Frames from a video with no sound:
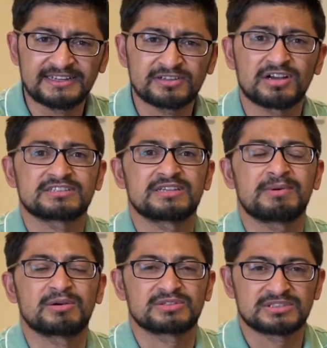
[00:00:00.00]
talks
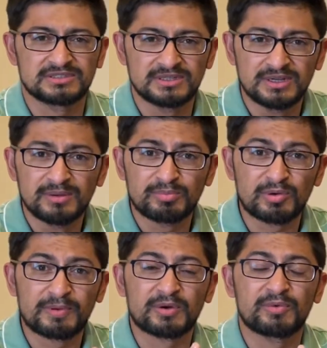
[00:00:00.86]
about
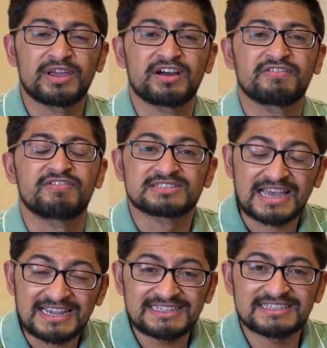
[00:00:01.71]
proper way of
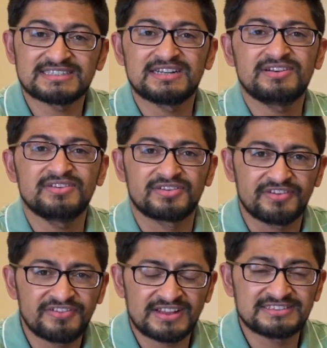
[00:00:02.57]
citation,
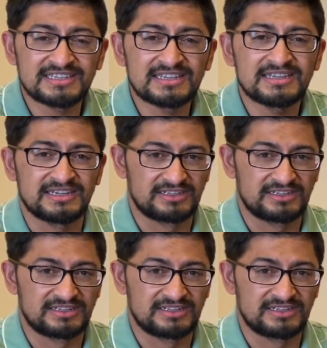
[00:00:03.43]
referencing.